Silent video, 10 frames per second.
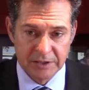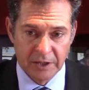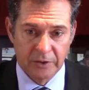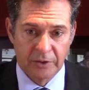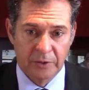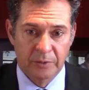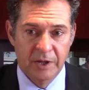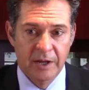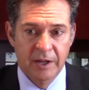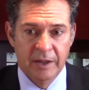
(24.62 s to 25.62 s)
tell you
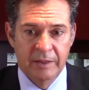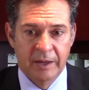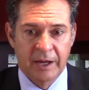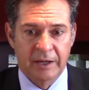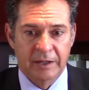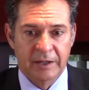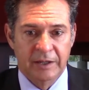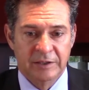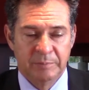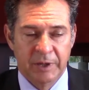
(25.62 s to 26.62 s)
that it
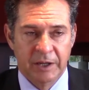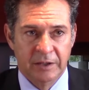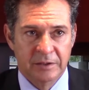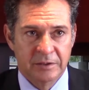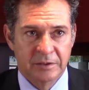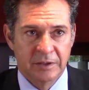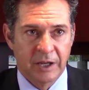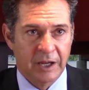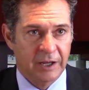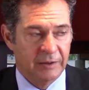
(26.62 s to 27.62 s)
has been
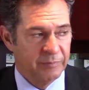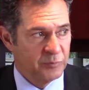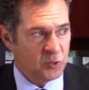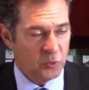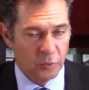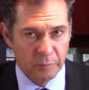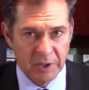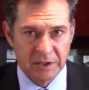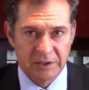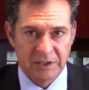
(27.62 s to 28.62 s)
a
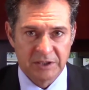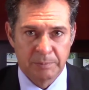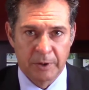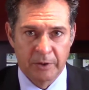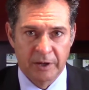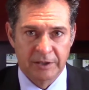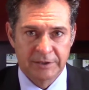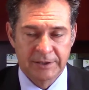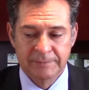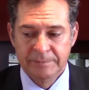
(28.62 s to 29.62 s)
tremendous
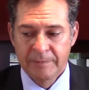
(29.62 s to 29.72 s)
experience.